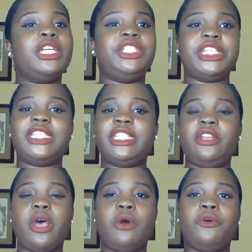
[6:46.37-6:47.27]
just,
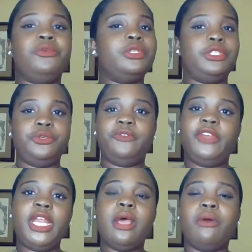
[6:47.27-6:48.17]
do a
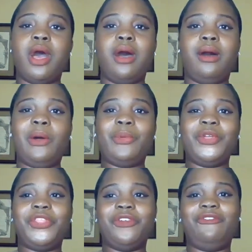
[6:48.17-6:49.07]
video call
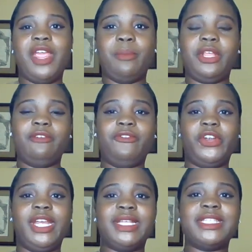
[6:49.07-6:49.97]
with your family and
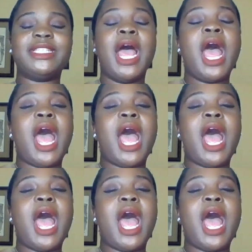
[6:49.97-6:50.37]
friends.